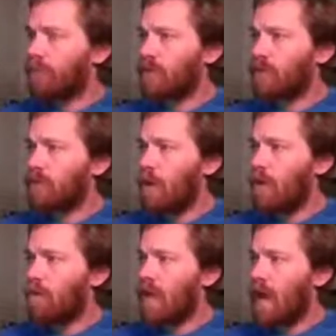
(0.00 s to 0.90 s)

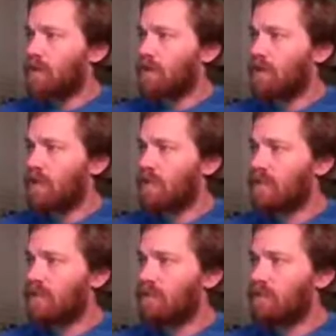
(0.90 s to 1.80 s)
So yeah, so
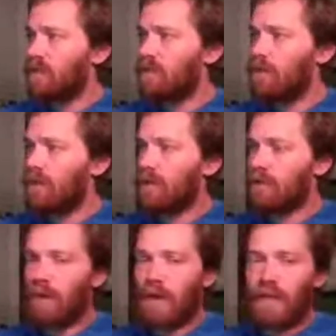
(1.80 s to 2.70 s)
this window
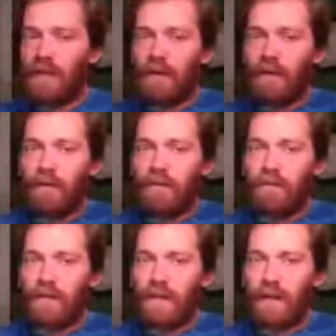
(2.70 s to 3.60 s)
that's right here,
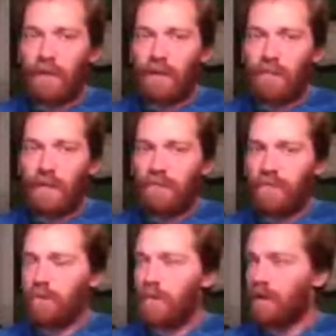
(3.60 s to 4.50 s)
and I'm not going to make the
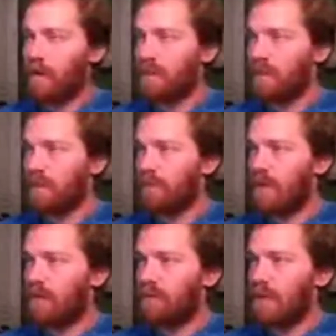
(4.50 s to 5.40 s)
font bigger because it doesn't
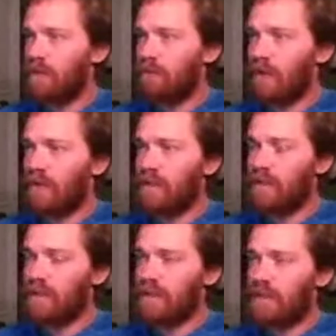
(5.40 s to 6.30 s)
matter a ton, but
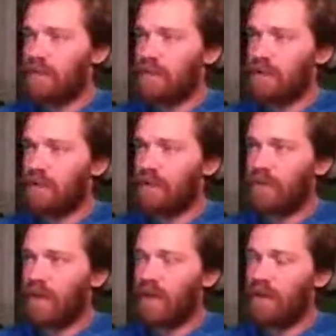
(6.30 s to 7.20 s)
this is essentially the
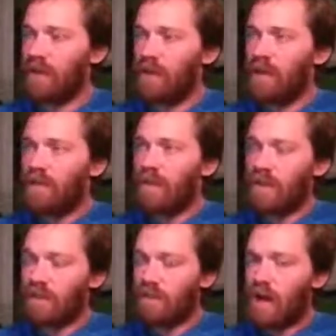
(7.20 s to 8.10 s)
thing that
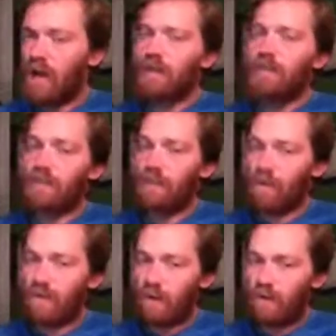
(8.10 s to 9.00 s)
is talking to
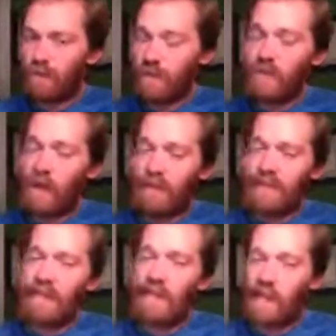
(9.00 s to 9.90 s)
source code, that's talking
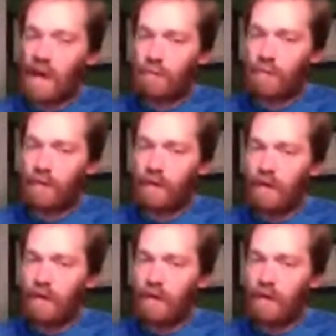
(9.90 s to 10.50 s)
to GitHub,